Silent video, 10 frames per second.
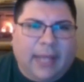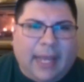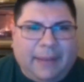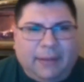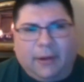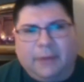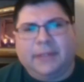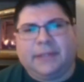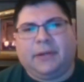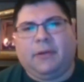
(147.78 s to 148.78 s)
And they
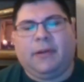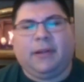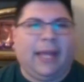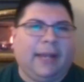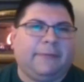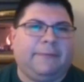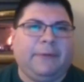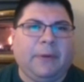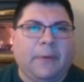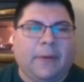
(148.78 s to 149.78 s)
largely center around a lack of
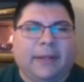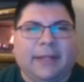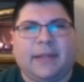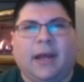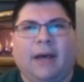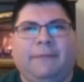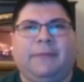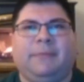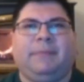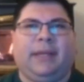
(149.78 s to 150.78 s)
food, and that's
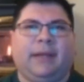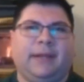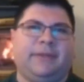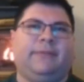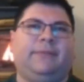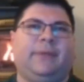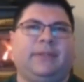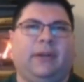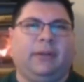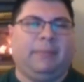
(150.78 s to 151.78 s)
often because of
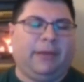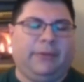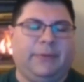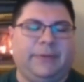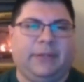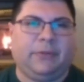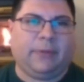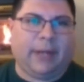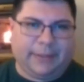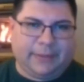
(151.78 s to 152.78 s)
what's called a Malthusian
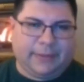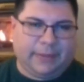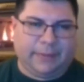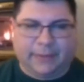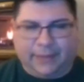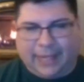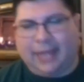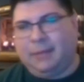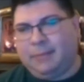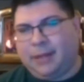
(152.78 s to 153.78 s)
crisis. So there was this
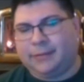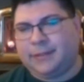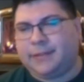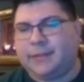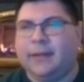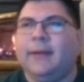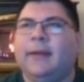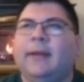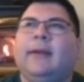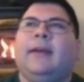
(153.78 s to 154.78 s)
cat named Malthus.
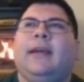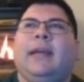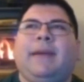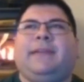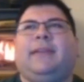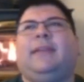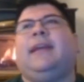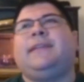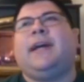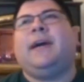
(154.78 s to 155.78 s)
He basically
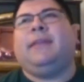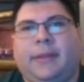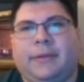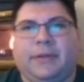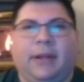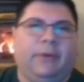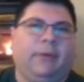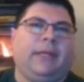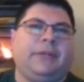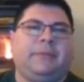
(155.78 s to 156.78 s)
lays out there's a direct
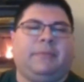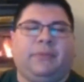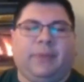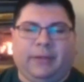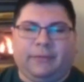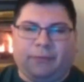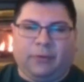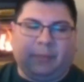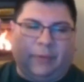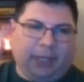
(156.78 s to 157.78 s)
correlation between
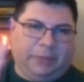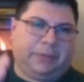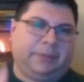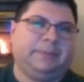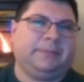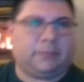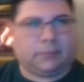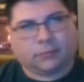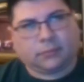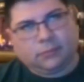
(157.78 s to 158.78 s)
food production,
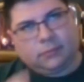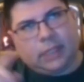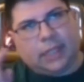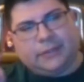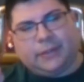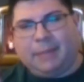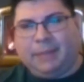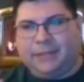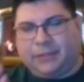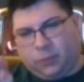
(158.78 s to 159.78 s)
and so that
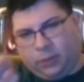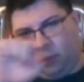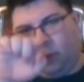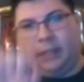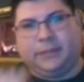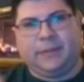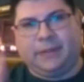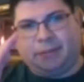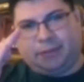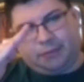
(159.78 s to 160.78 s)
means it's 1-to-1, so
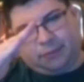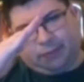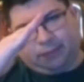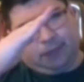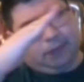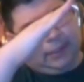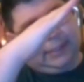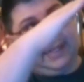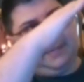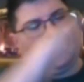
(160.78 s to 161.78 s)
it's just sort of
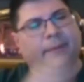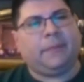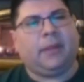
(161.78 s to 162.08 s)
climbs.